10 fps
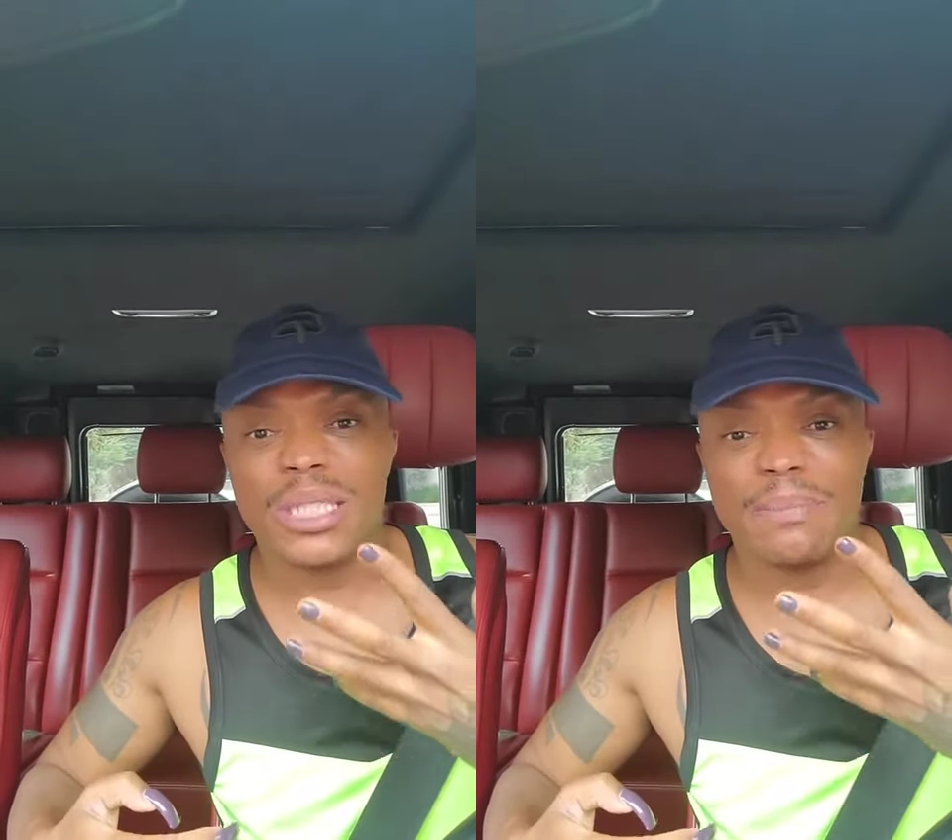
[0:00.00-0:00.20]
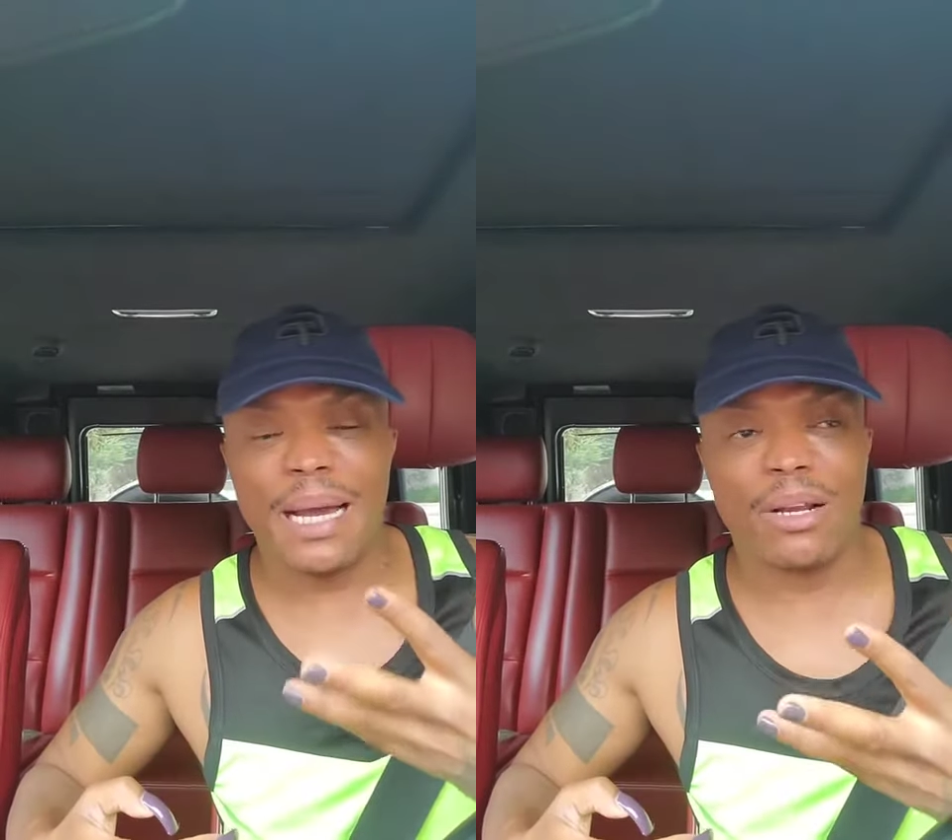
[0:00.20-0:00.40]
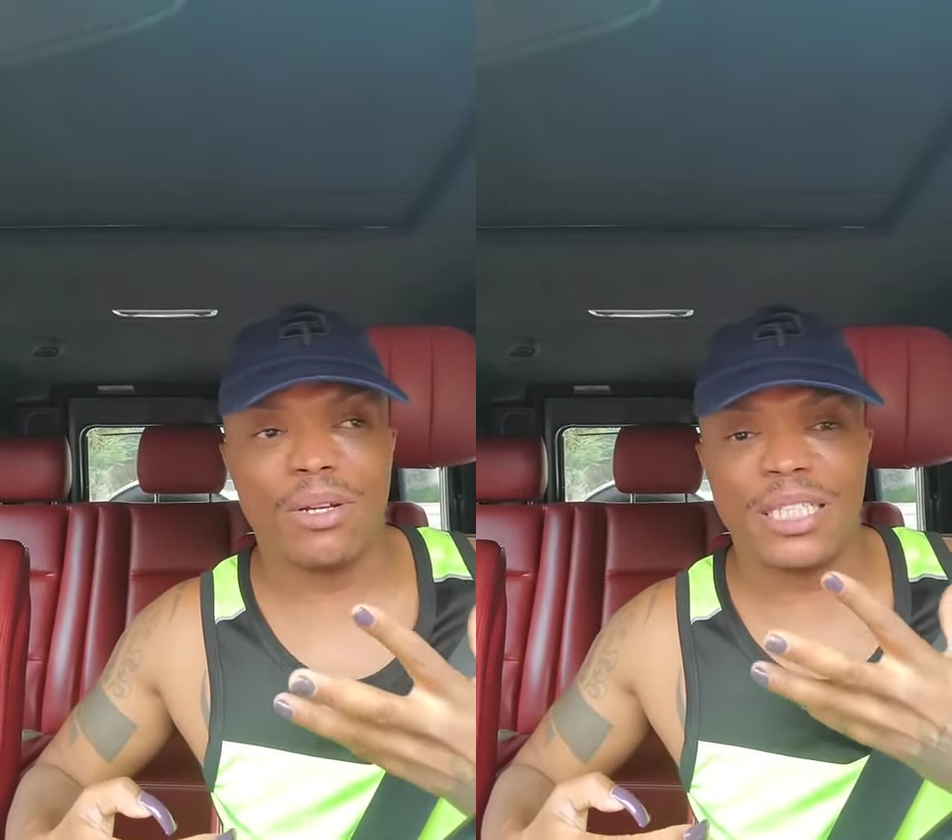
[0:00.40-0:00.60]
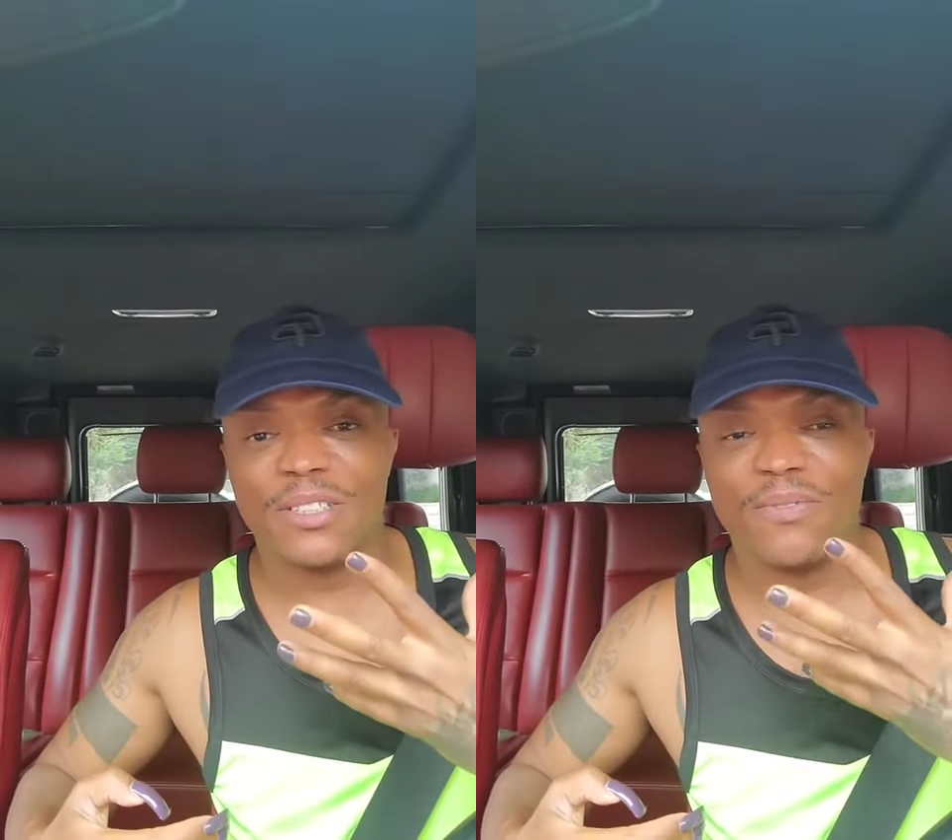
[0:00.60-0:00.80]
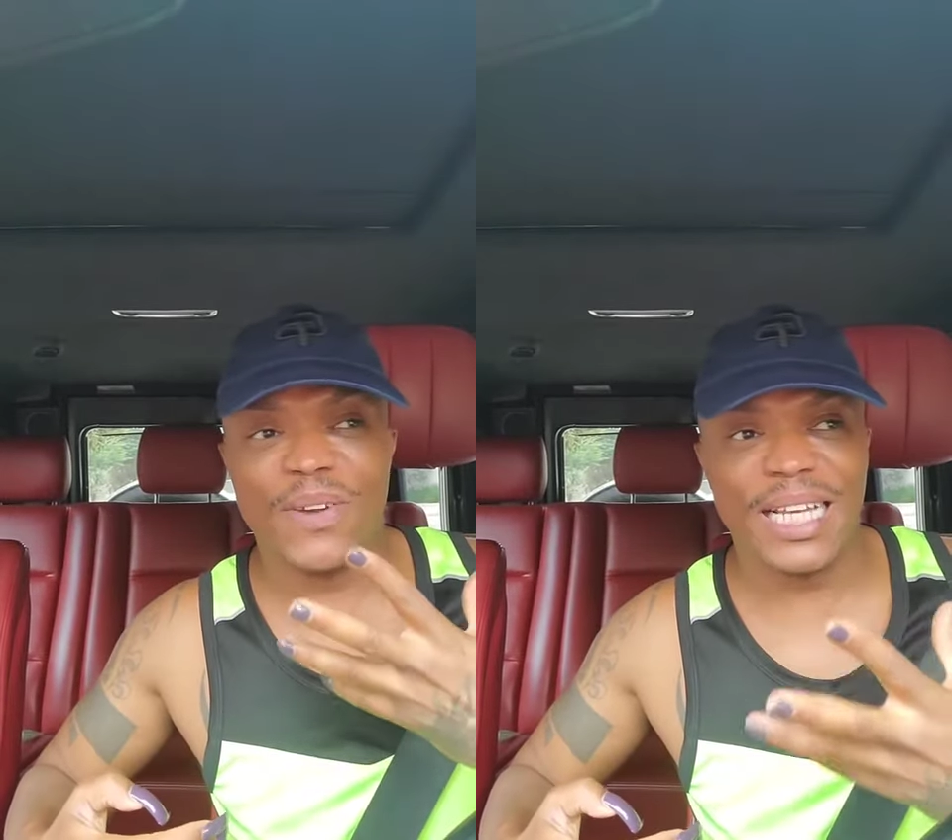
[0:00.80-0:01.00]
smile on
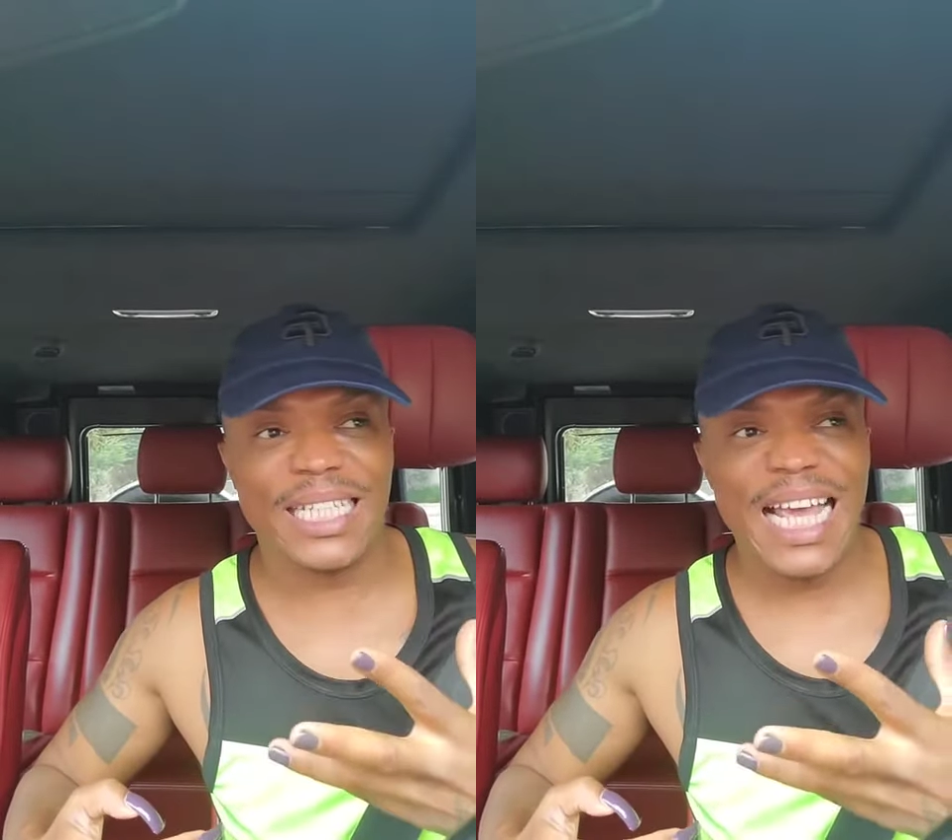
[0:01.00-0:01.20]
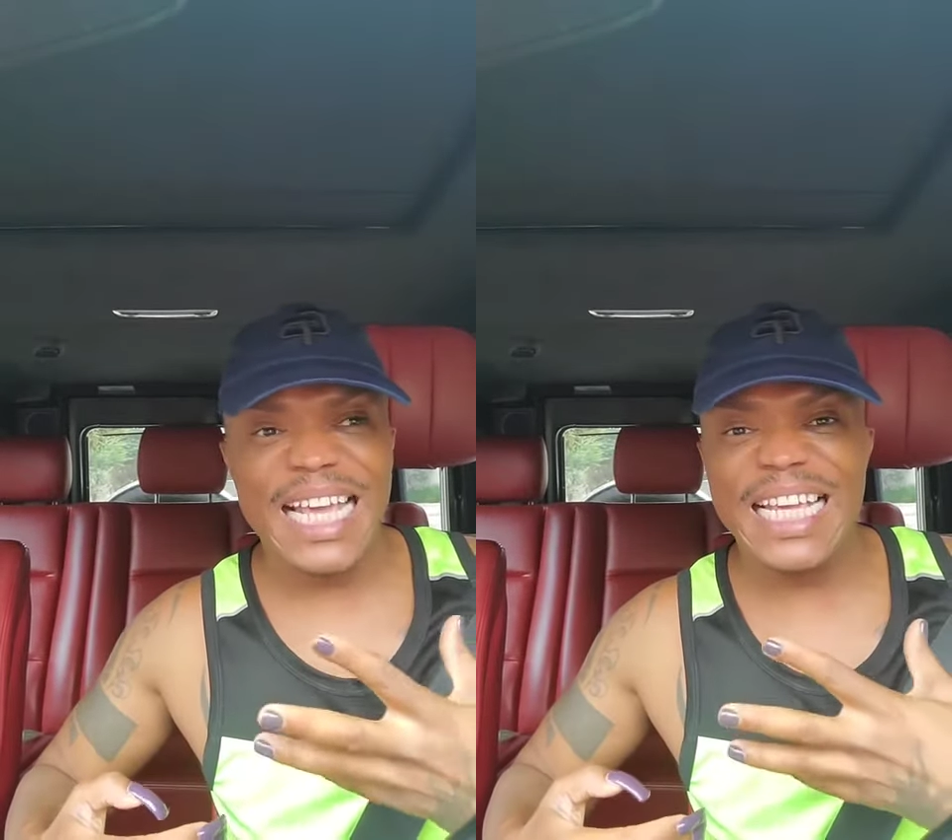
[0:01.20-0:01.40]
his face.